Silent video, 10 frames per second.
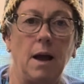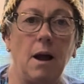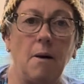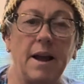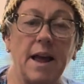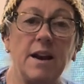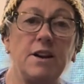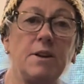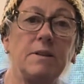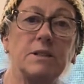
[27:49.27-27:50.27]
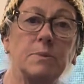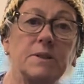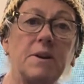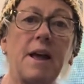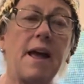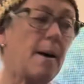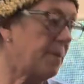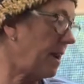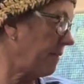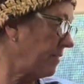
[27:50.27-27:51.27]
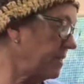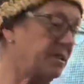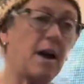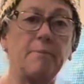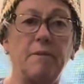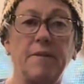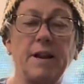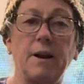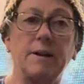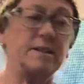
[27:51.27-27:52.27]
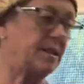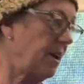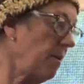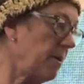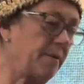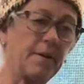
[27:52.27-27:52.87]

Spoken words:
Oh, I kind of knew this was going to happen. After I stopped the video, I'd say, oh, I